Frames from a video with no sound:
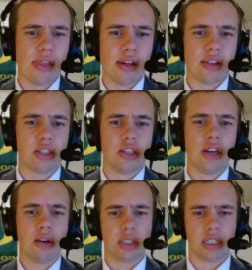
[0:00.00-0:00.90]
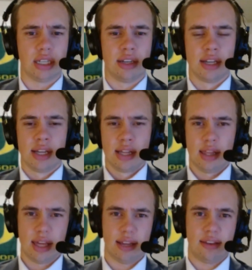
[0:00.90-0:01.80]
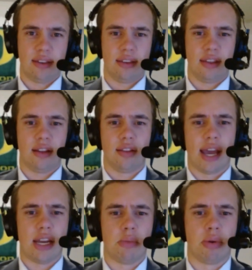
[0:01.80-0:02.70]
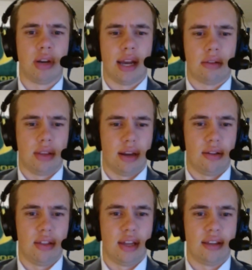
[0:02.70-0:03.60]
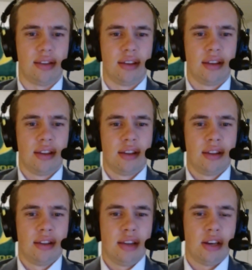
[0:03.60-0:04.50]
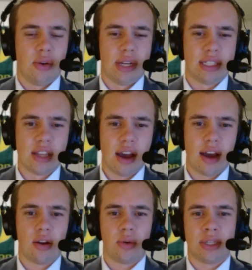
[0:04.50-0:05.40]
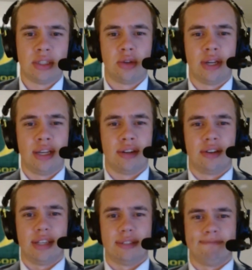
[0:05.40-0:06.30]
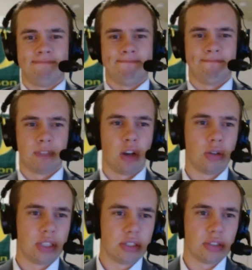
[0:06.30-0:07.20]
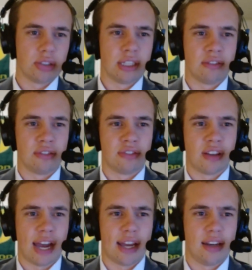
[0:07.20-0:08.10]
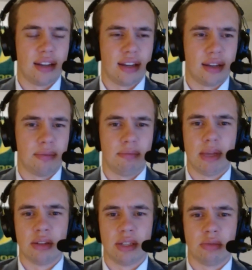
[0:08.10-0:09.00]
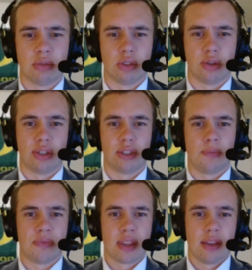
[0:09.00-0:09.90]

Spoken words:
this notion that Lanning put out there that, you know, it's not always greener and coaches who leave have had middling results.